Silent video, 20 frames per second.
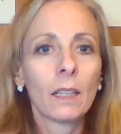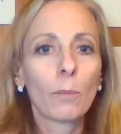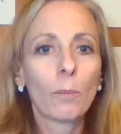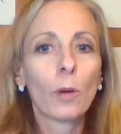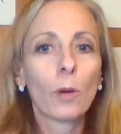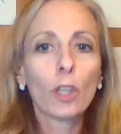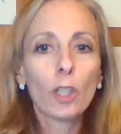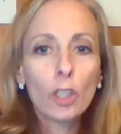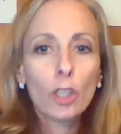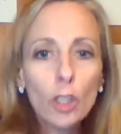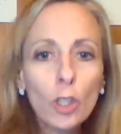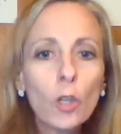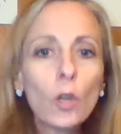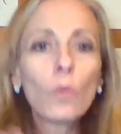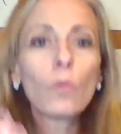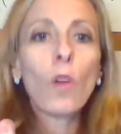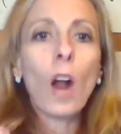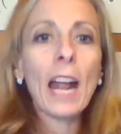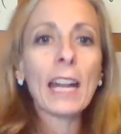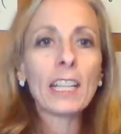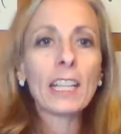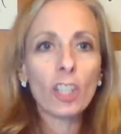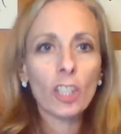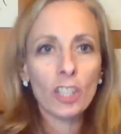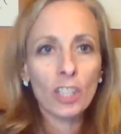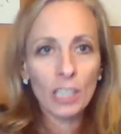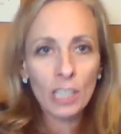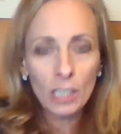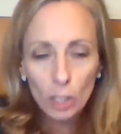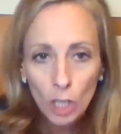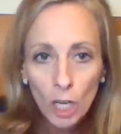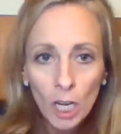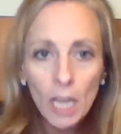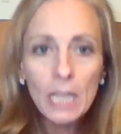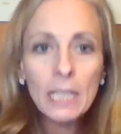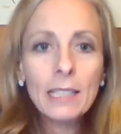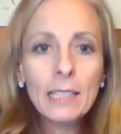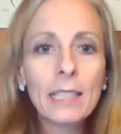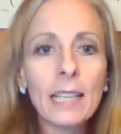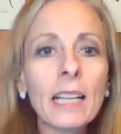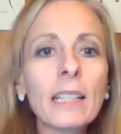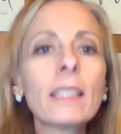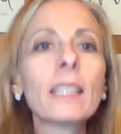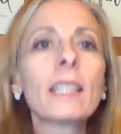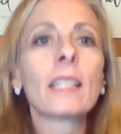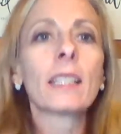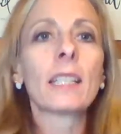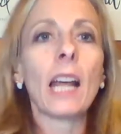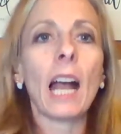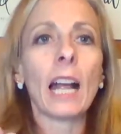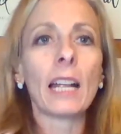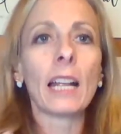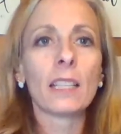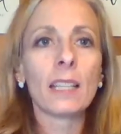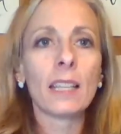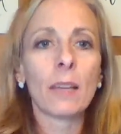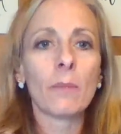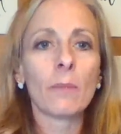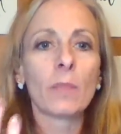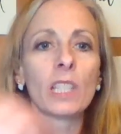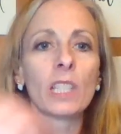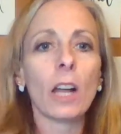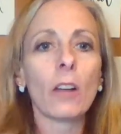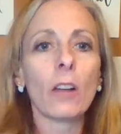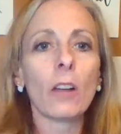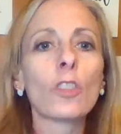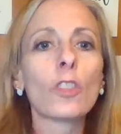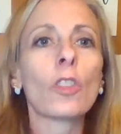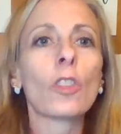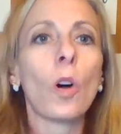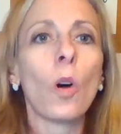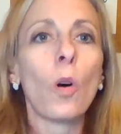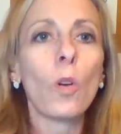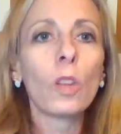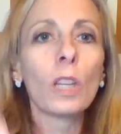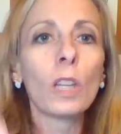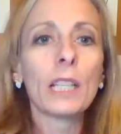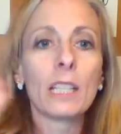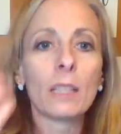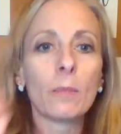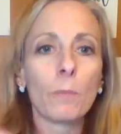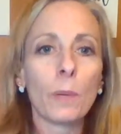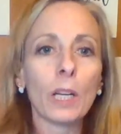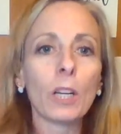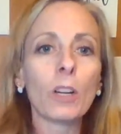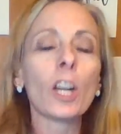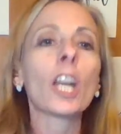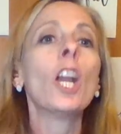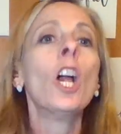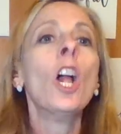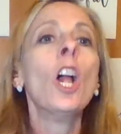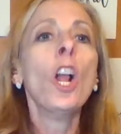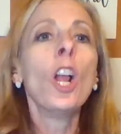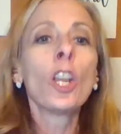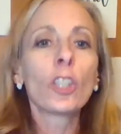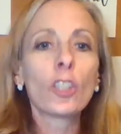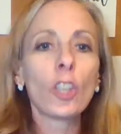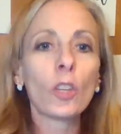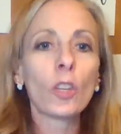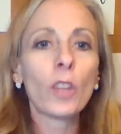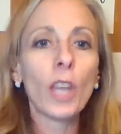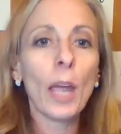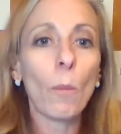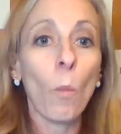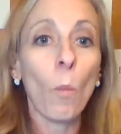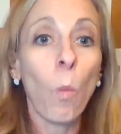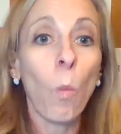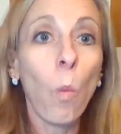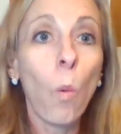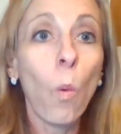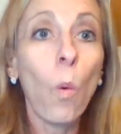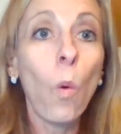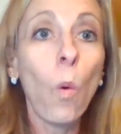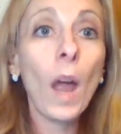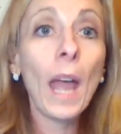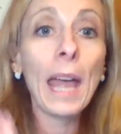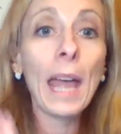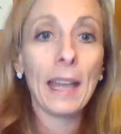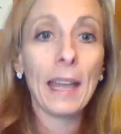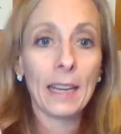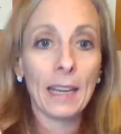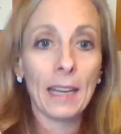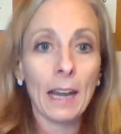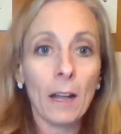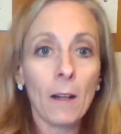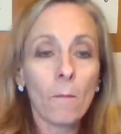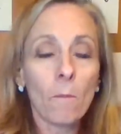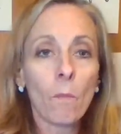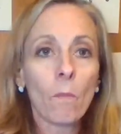pursue righteousness, sensitize themselves to the Holy Spirit so that when